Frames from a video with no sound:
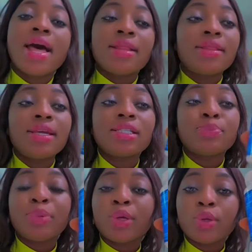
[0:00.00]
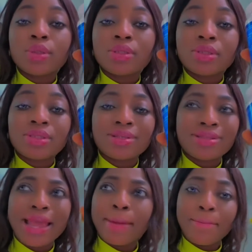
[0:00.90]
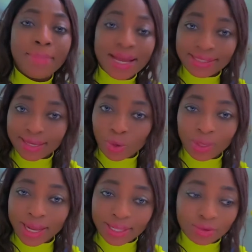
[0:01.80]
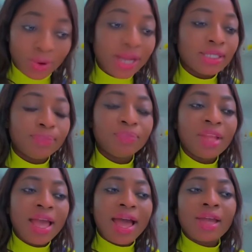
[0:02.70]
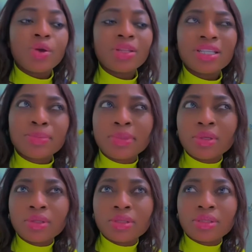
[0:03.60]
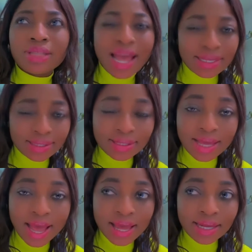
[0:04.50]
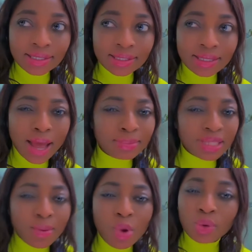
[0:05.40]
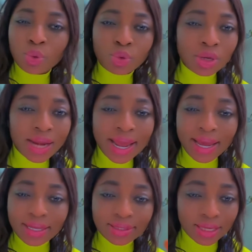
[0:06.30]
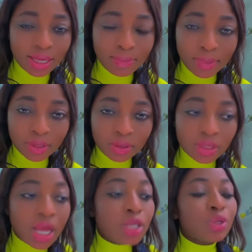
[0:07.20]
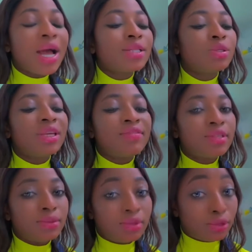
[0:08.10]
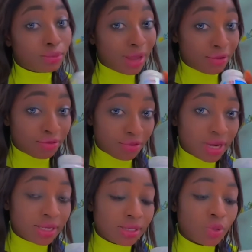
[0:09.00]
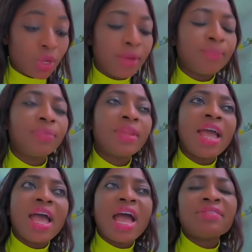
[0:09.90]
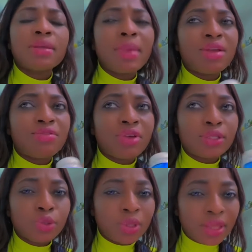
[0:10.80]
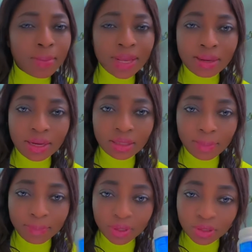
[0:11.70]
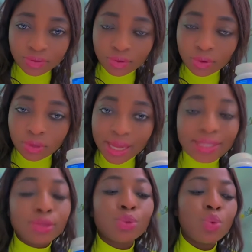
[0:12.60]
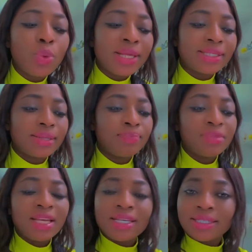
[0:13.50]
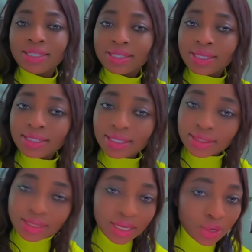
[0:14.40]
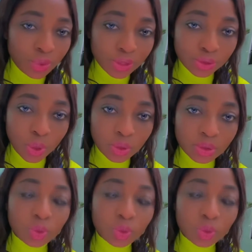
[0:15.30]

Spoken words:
These pills is like magic on earth, right? I got these pills last year and I'm someone who don't like taking pills, so I had to give it to my friend. Okay, after my friend took the pills for like 2 weeks, she started seeing results.